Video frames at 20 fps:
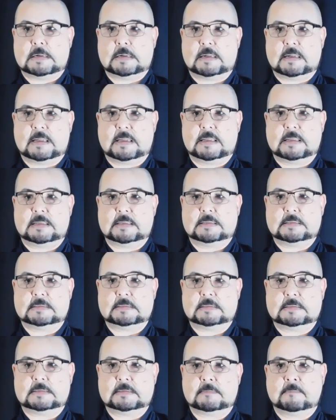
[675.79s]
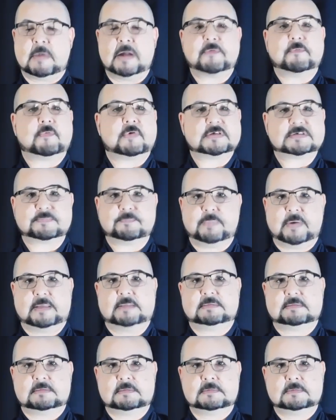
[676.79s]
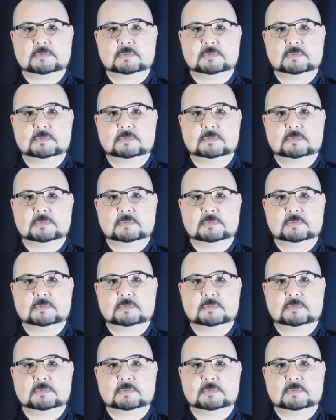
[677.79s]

and my respect